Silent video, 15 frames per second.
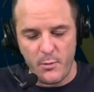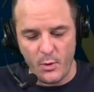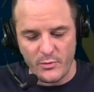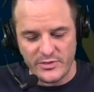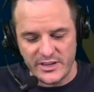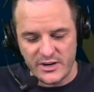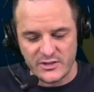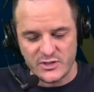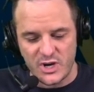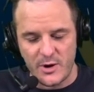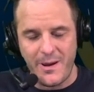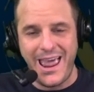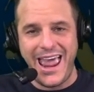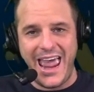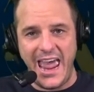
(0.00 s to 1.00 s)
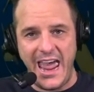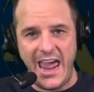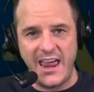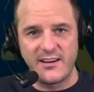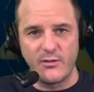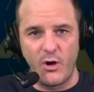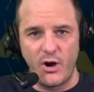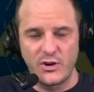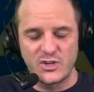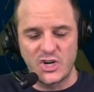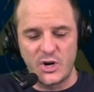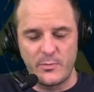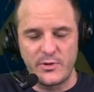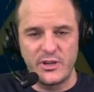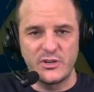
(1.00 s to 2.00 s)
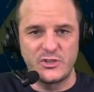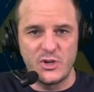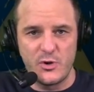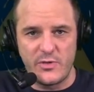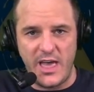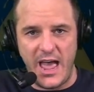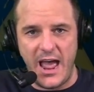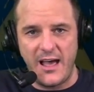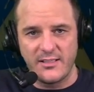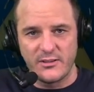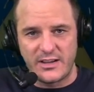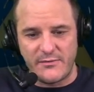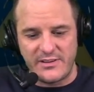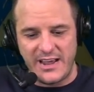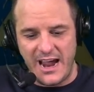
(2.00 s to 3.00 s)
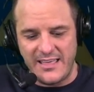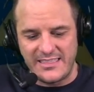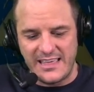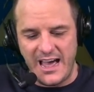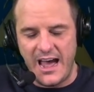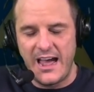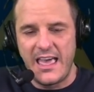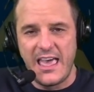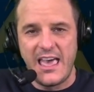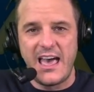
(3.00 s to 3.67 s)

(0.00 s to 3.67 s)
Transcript: both near term and long term. You do that. Look every guy in the eye.